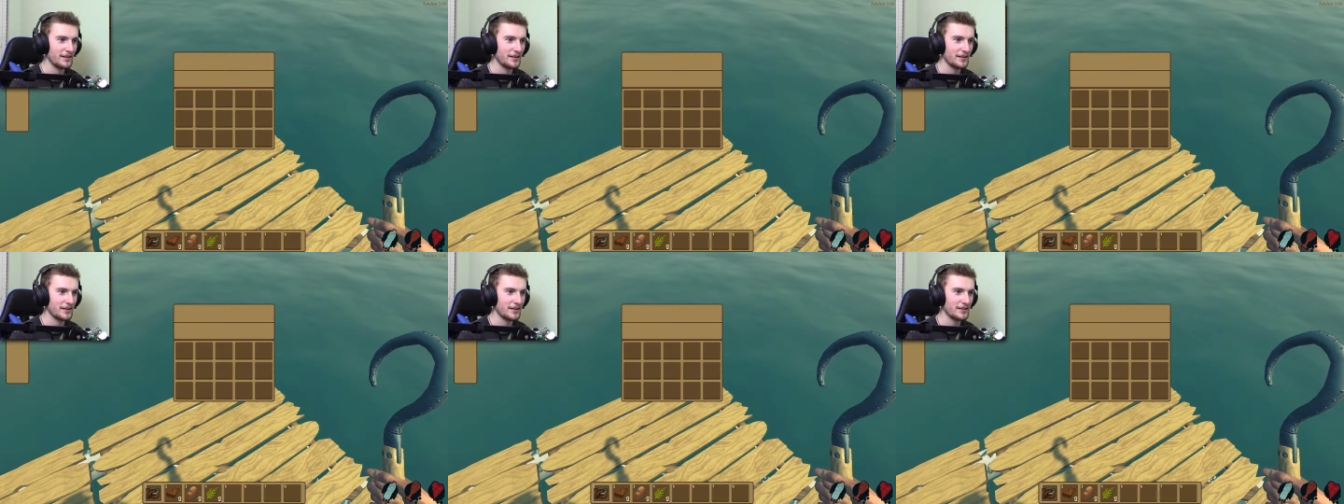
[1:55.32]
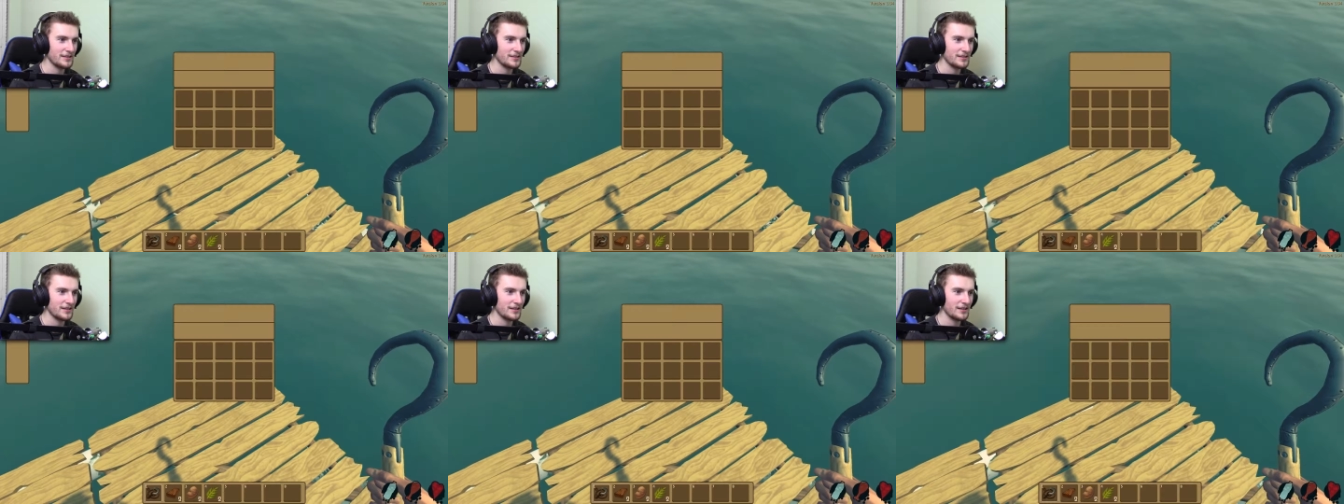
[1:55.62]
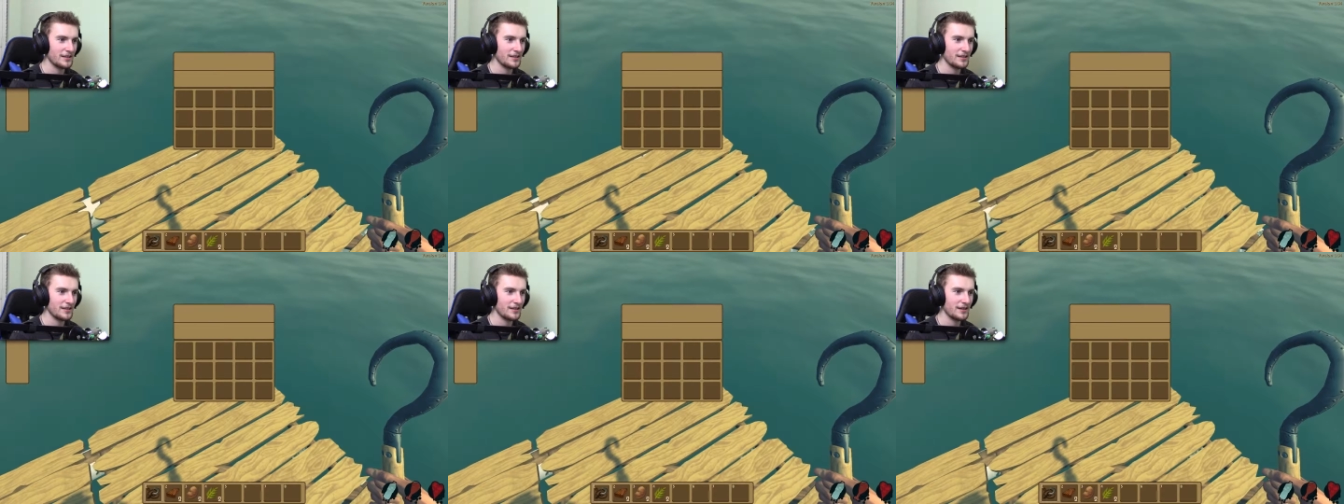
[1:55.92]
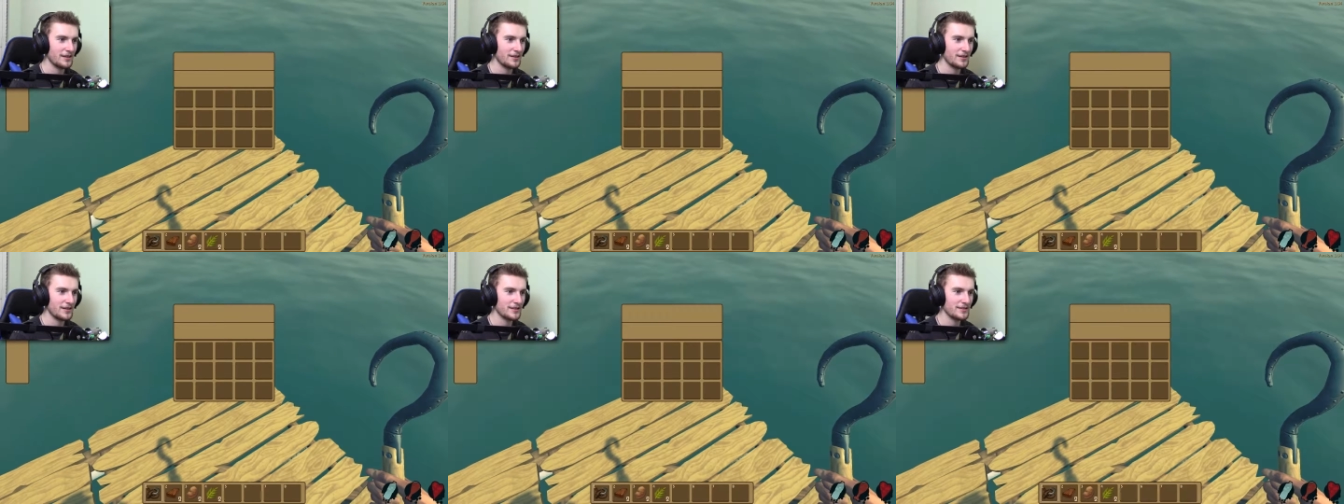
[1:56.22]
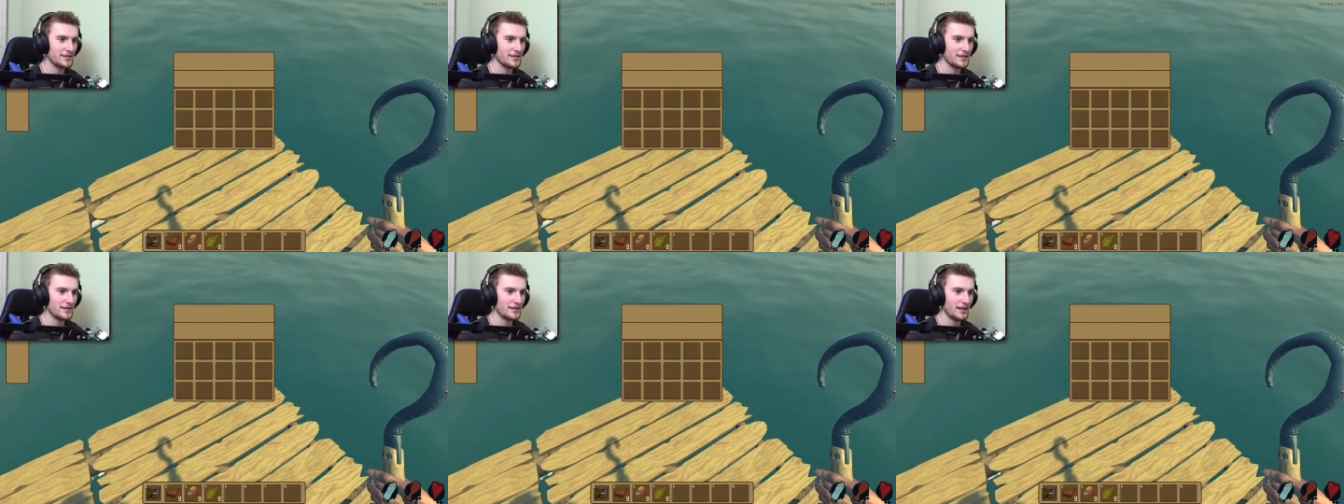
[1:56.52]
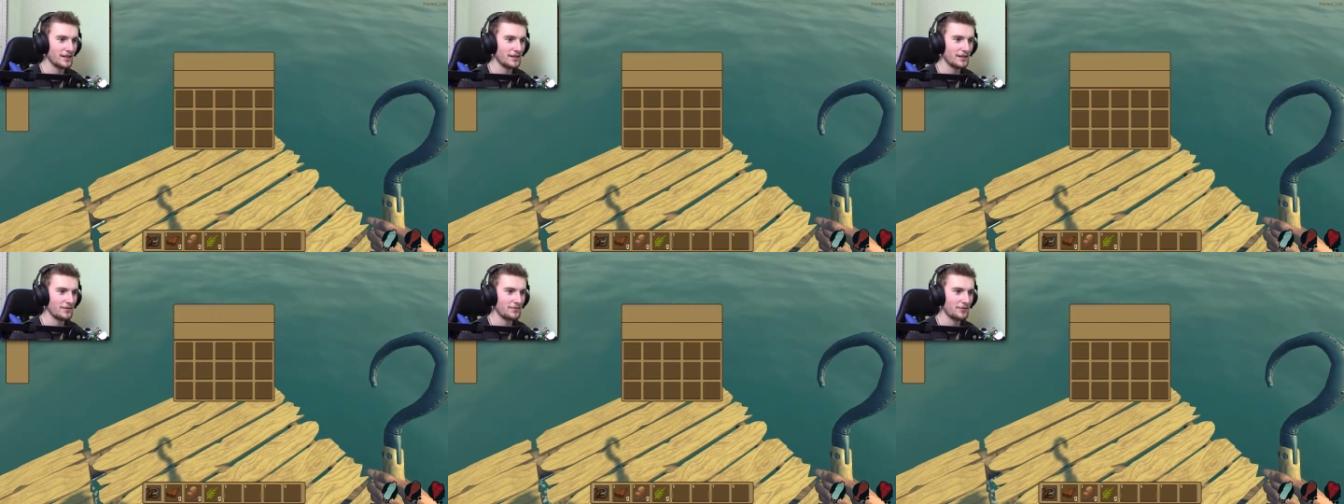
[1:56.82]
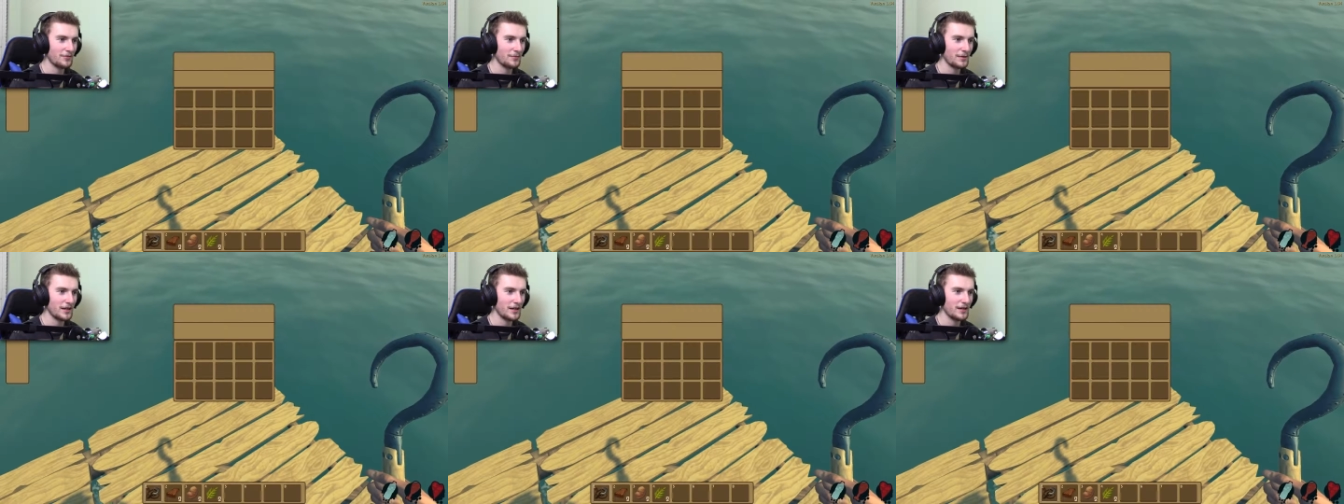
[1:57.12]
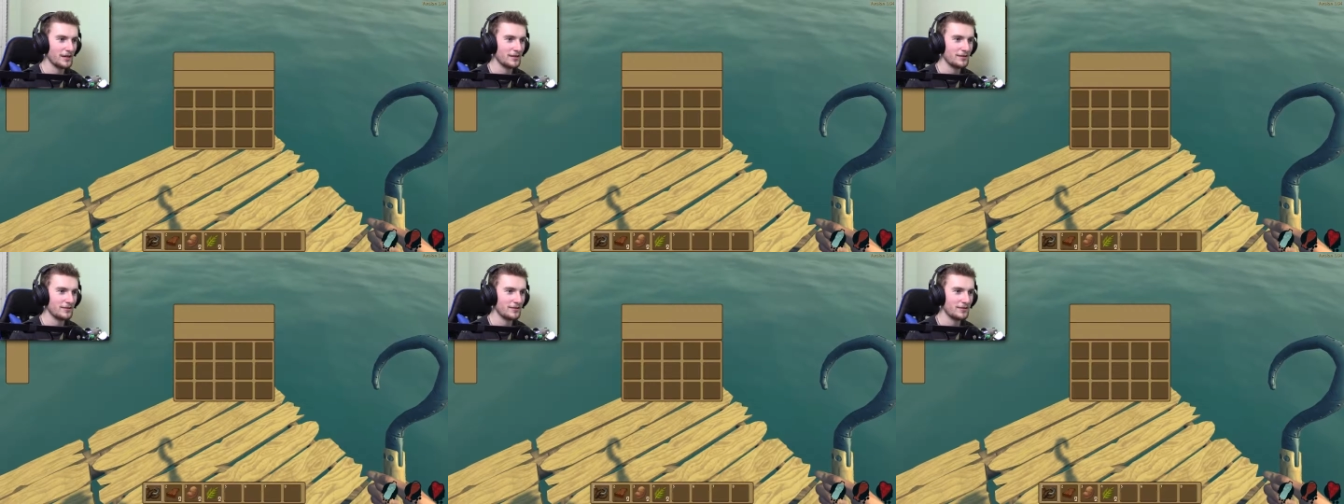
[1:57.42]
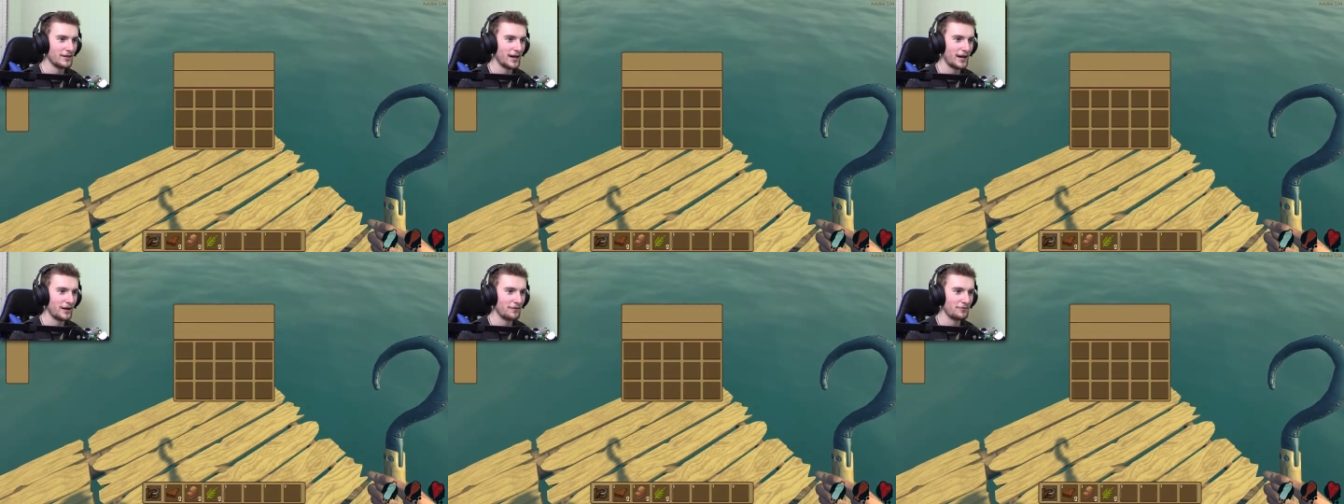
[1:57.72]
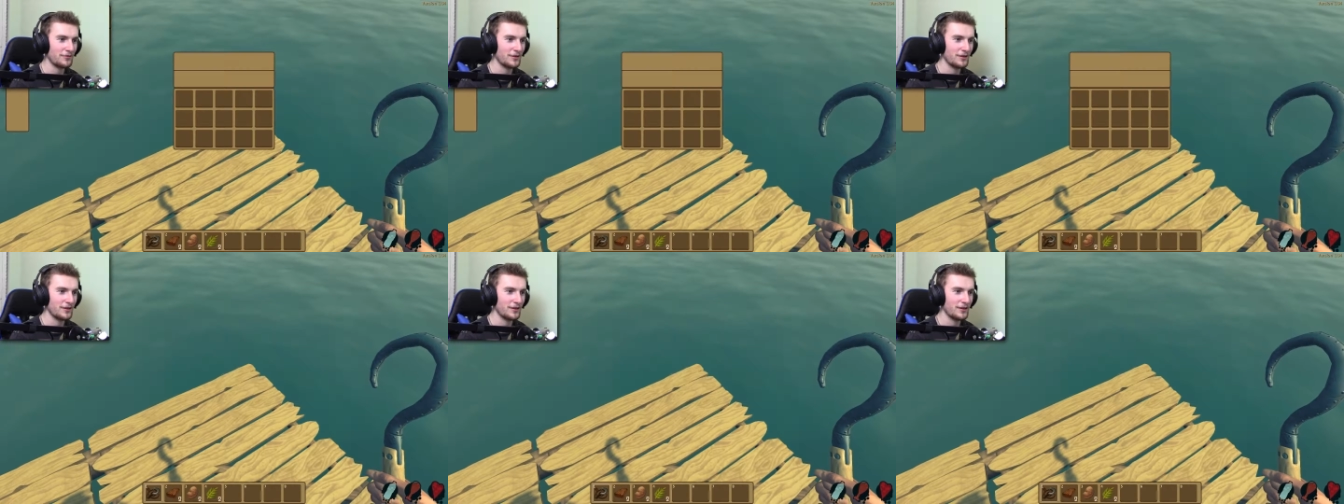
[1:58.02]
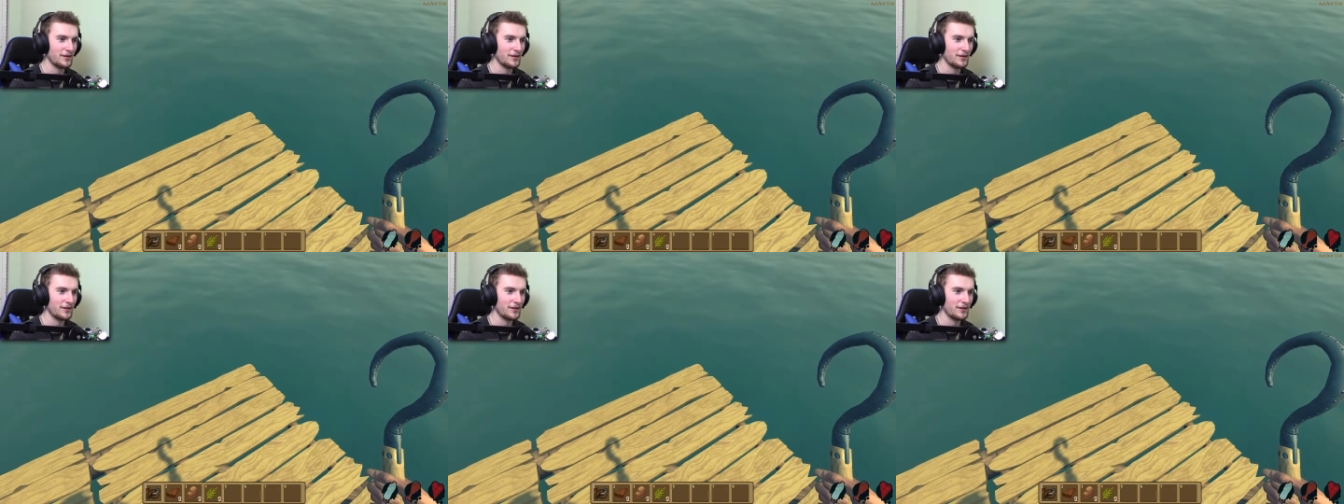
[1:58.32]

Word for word: Because there is nothing for me to craft.